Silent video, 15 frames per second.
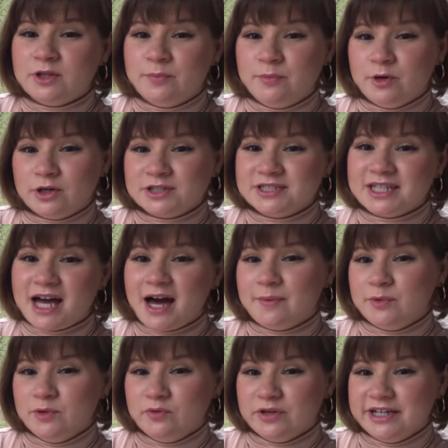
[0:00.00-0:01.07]
books I'll
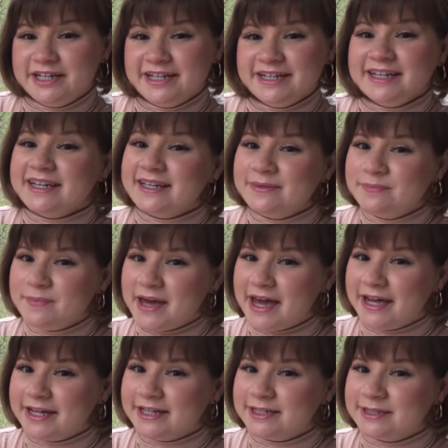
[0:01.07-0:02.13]
be reading in May.